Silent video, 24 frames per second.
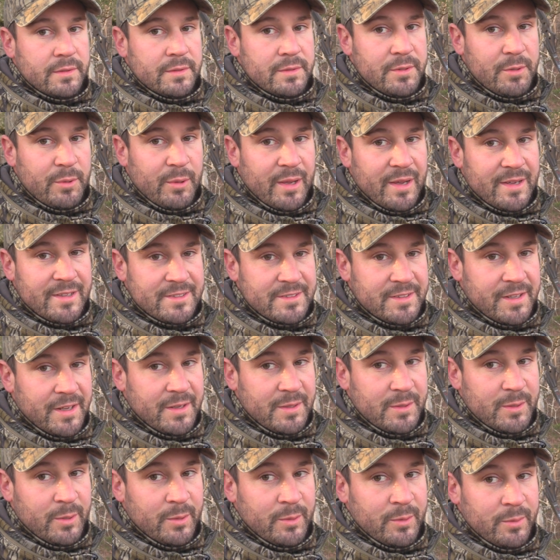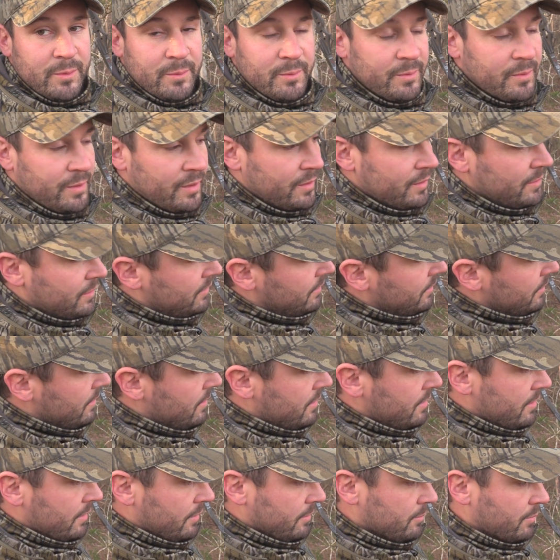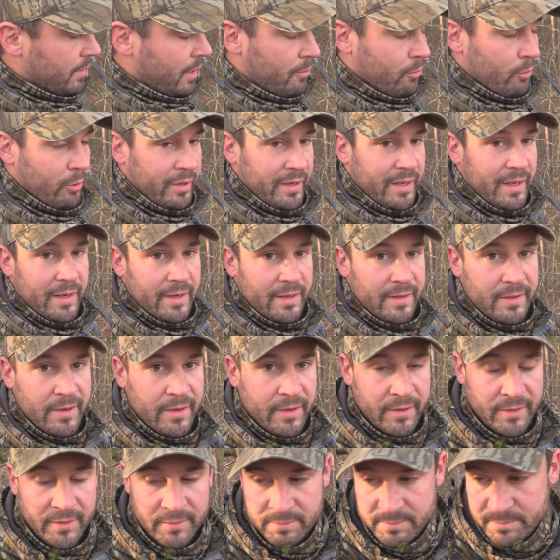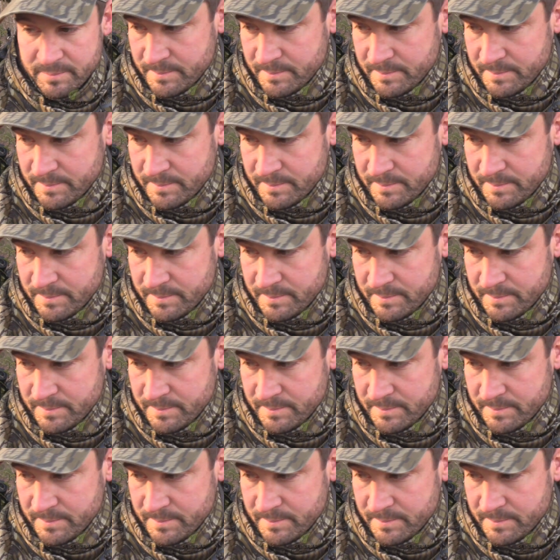You guys stay tuned. Maybe we get it done.